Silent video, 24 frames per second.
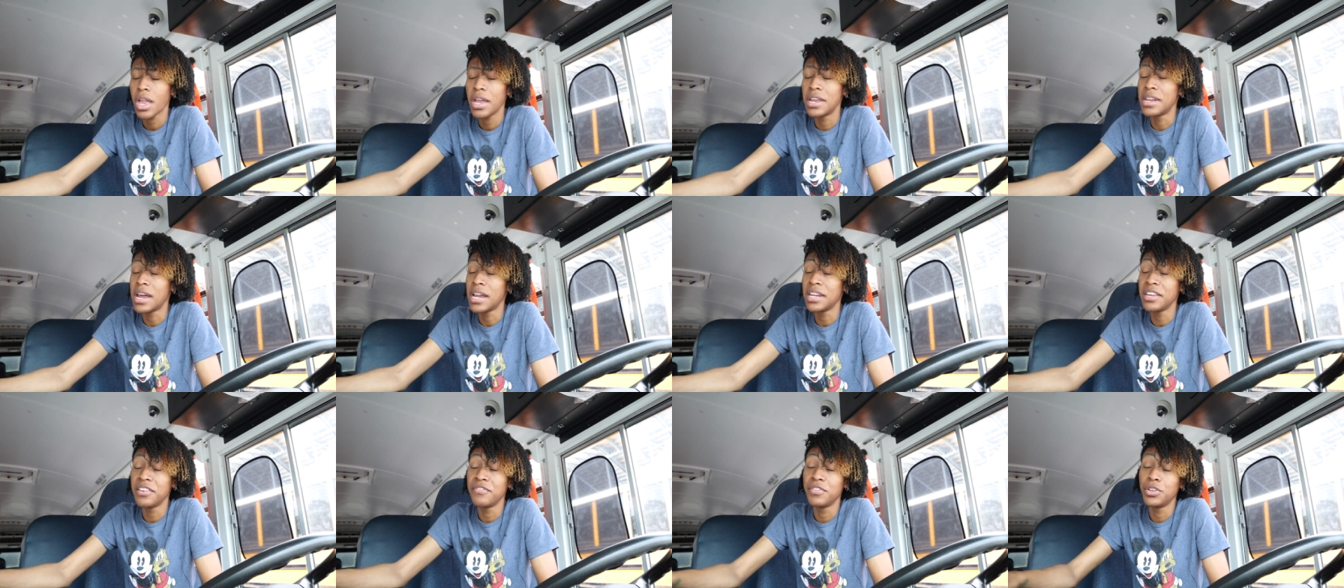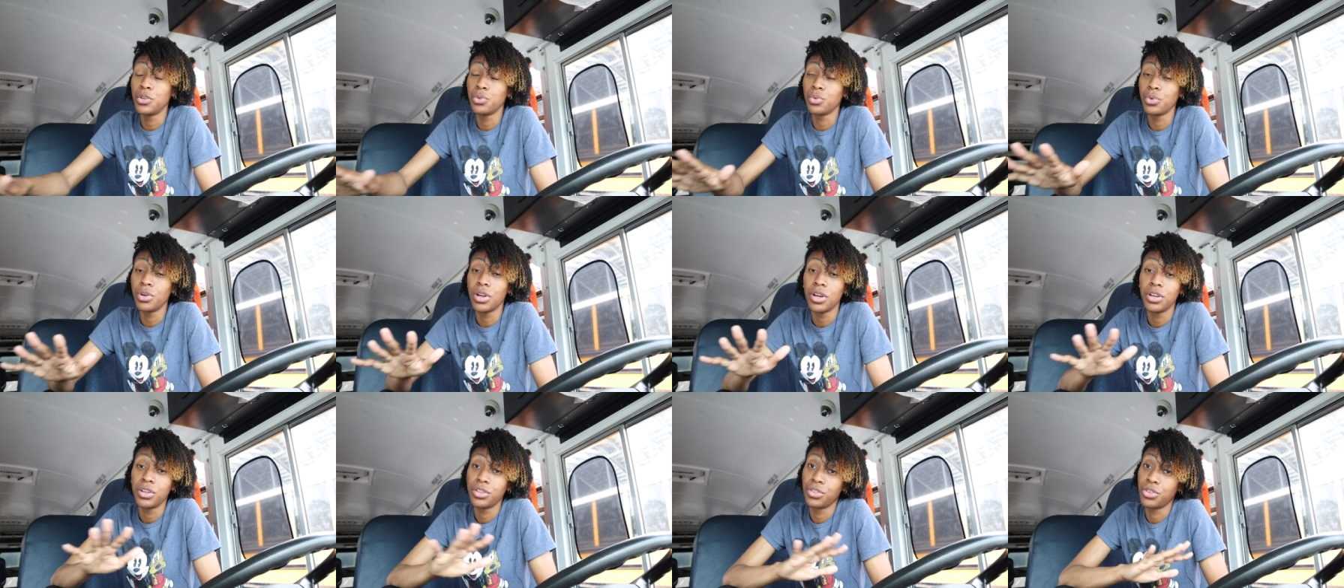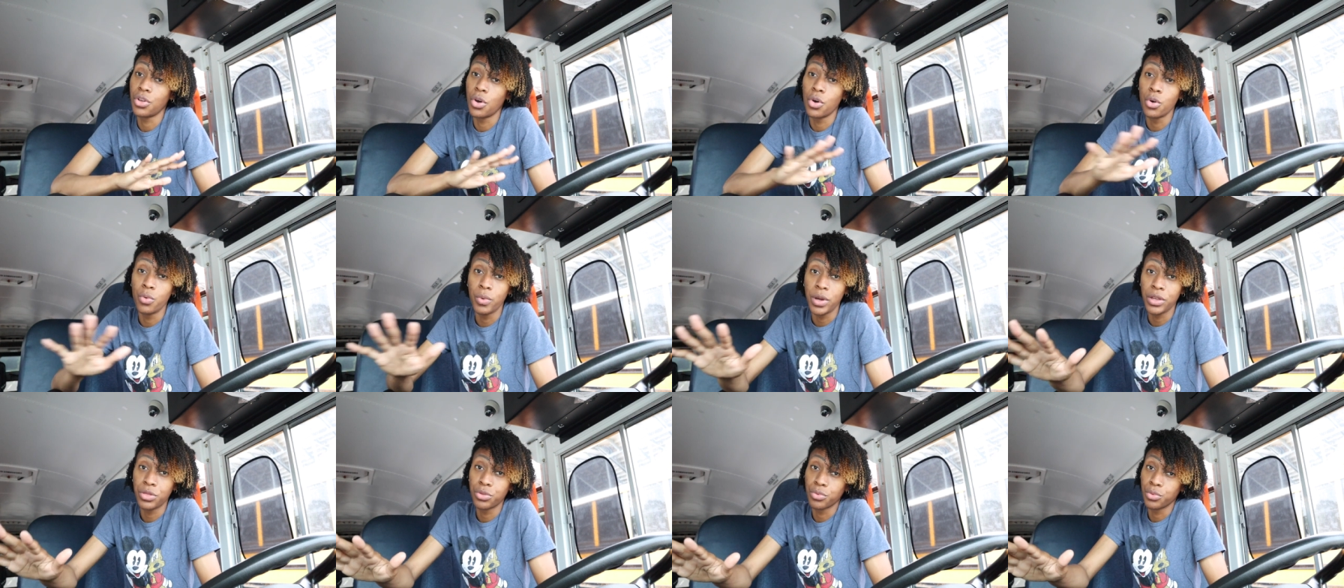And I didn't even do it the
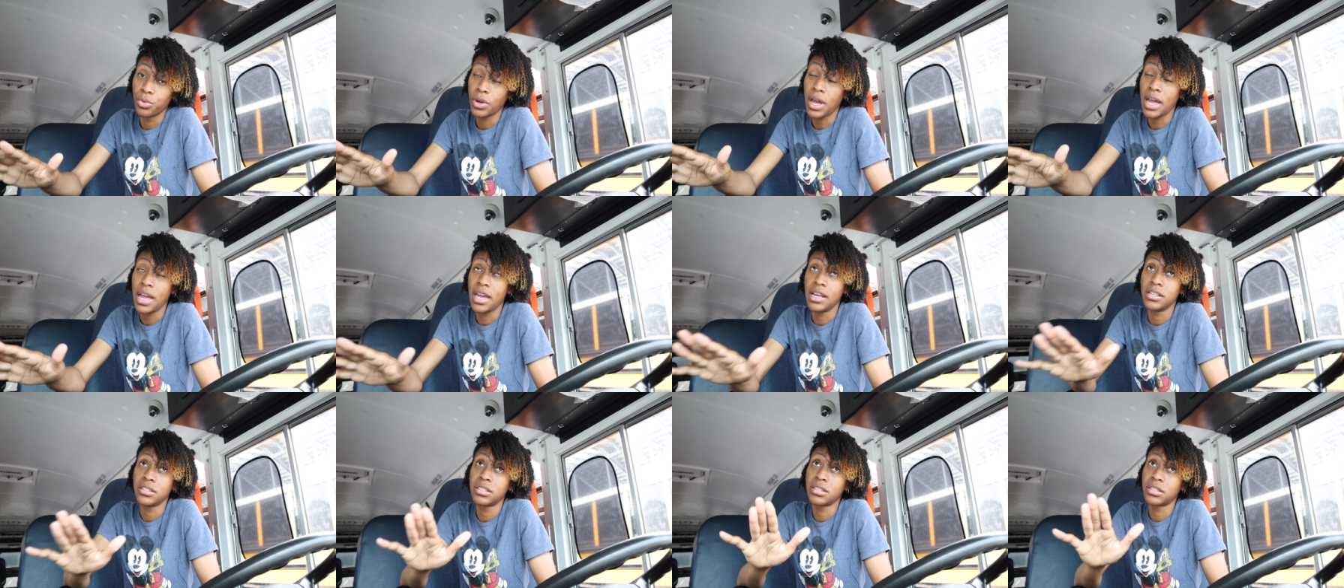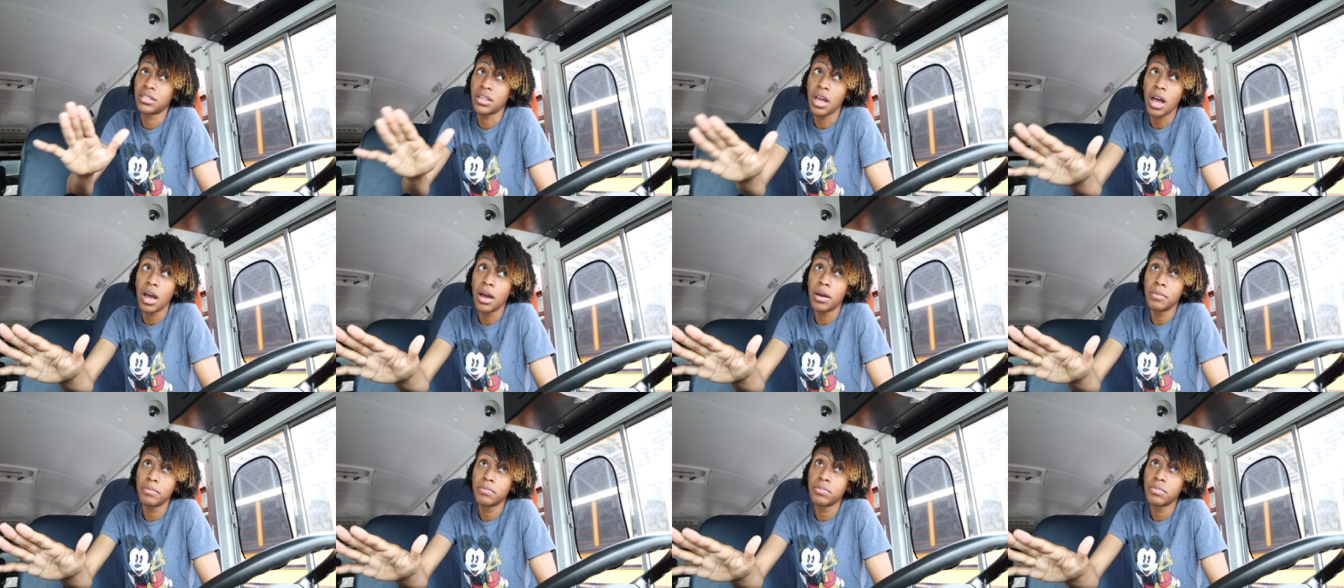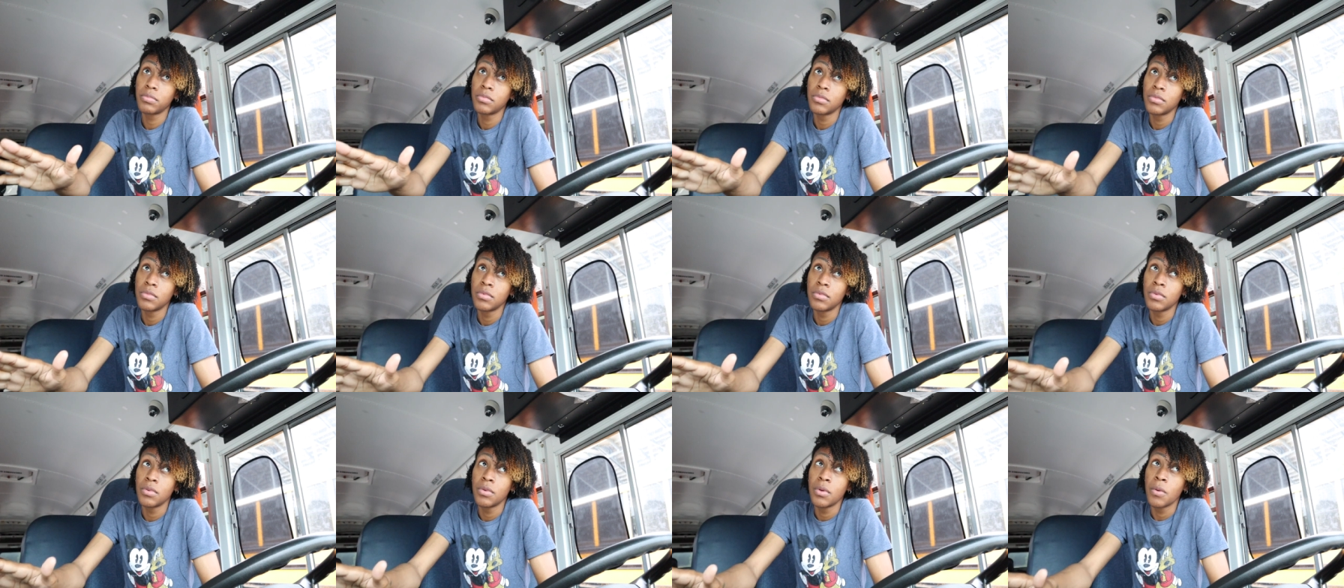whole way through. I had stopped
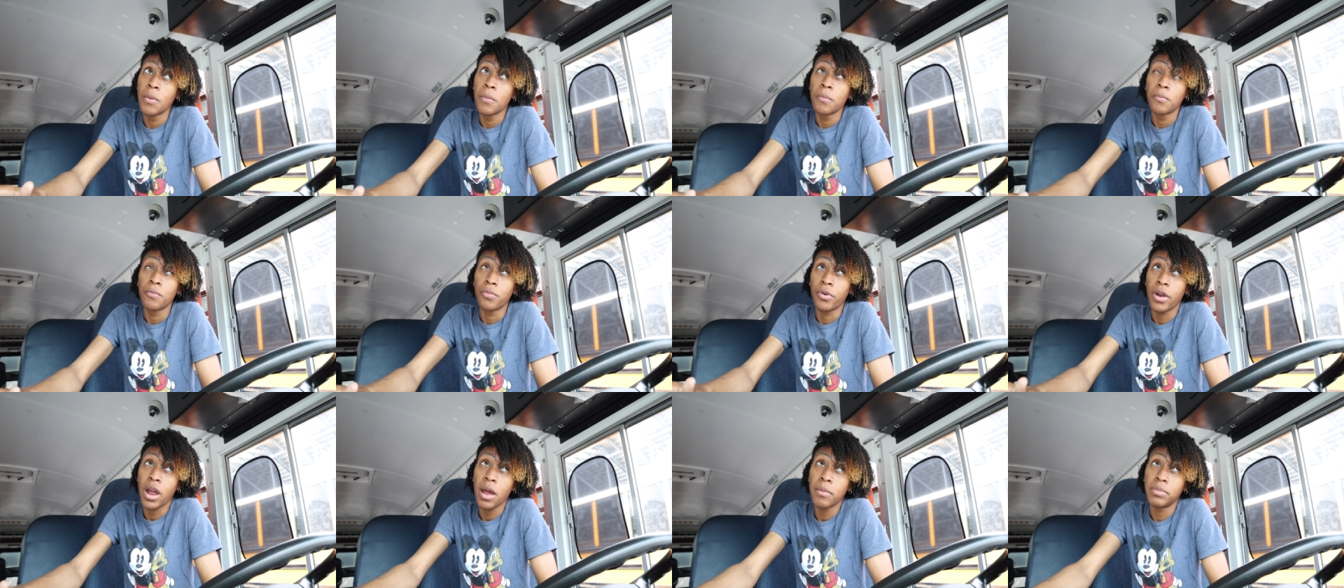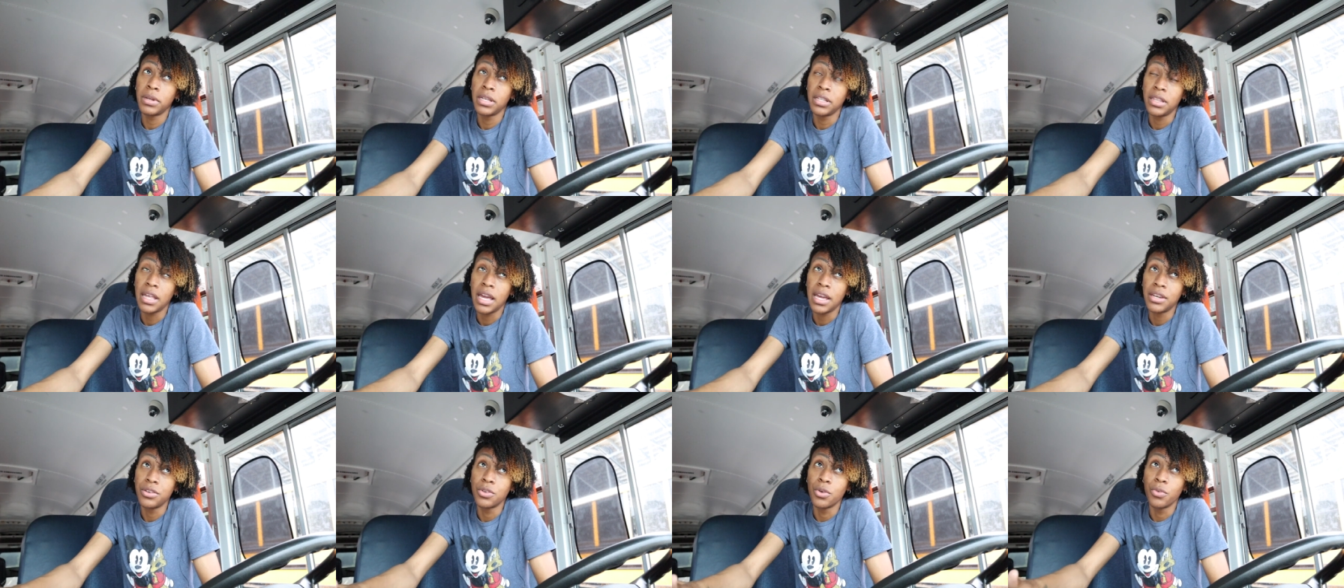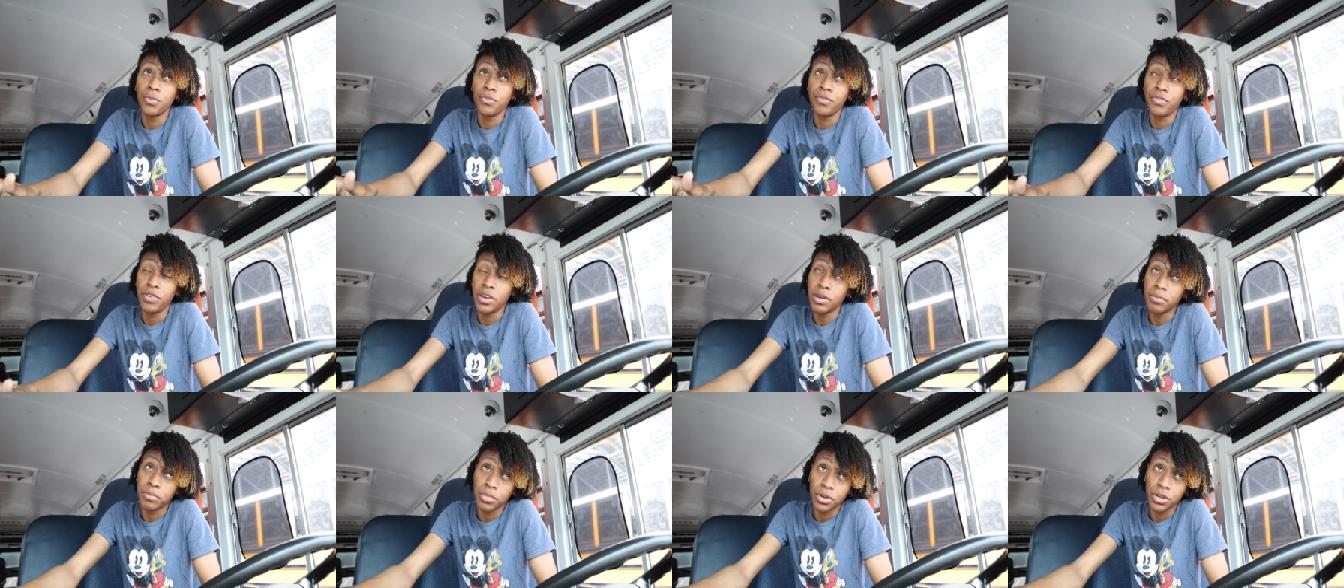probably that
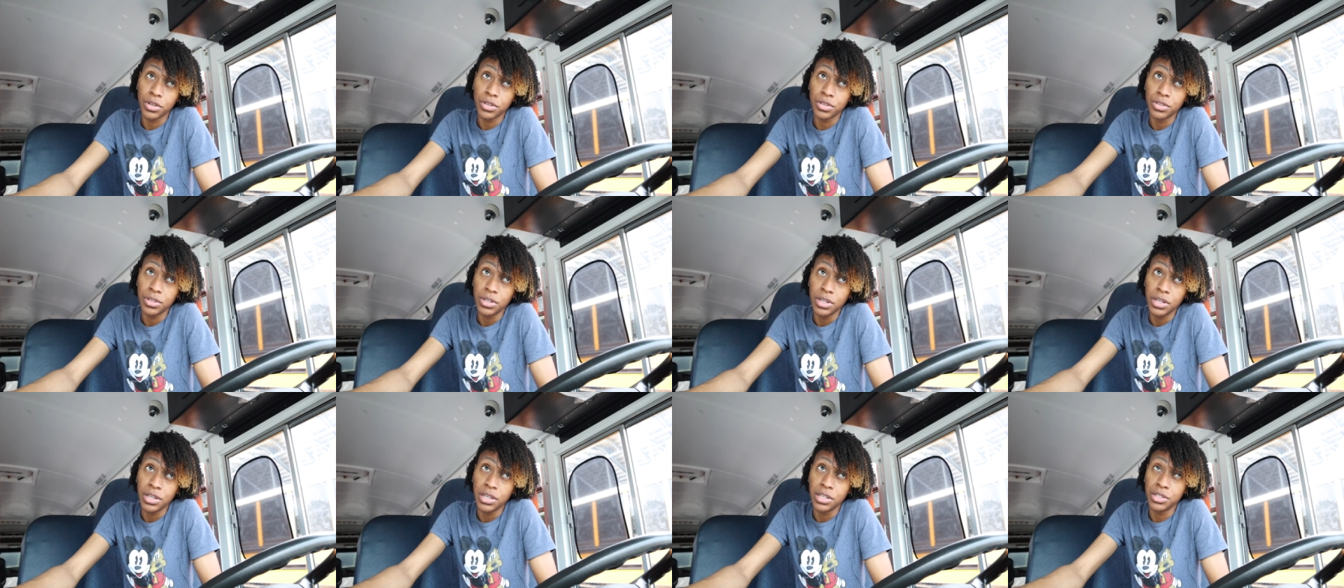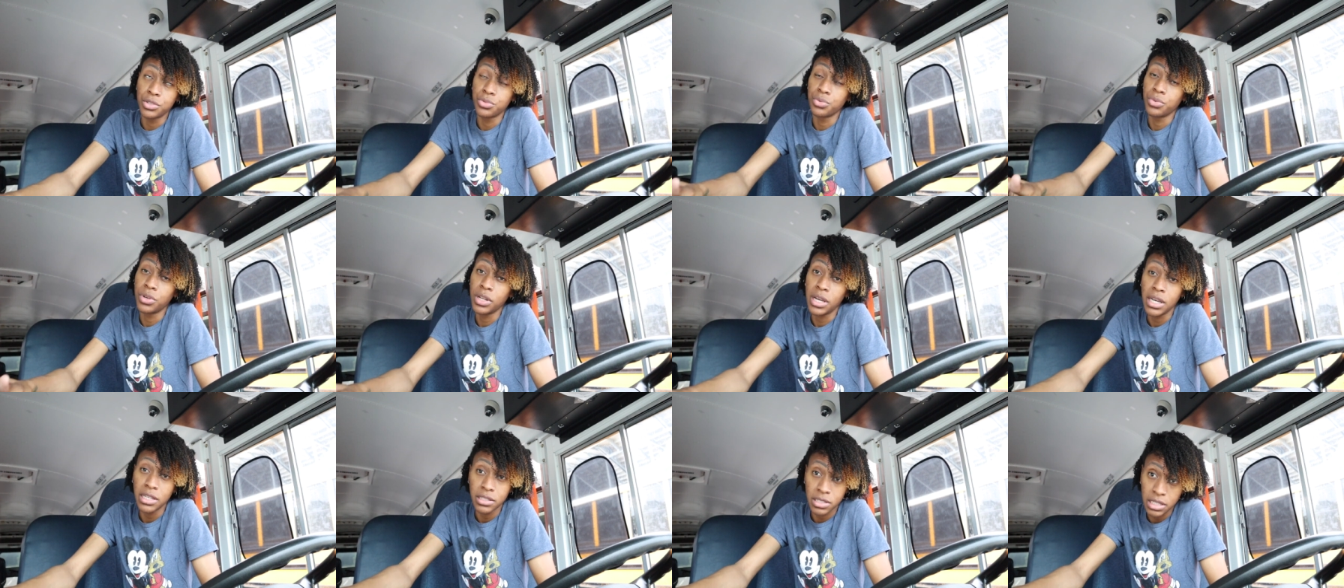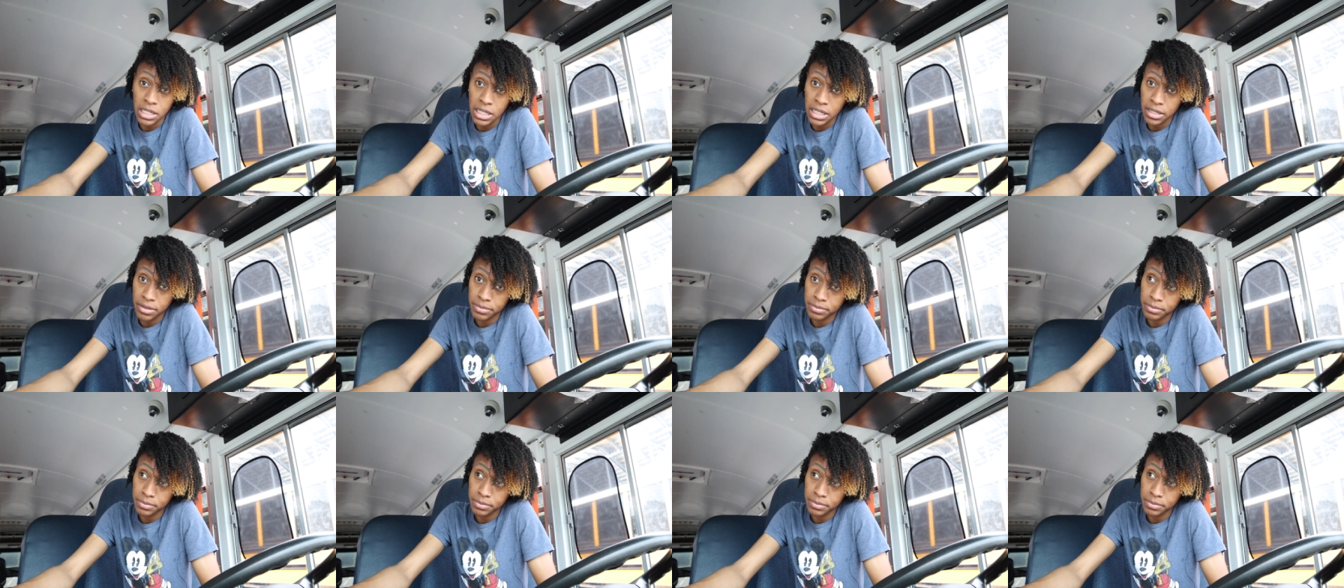November in 2018.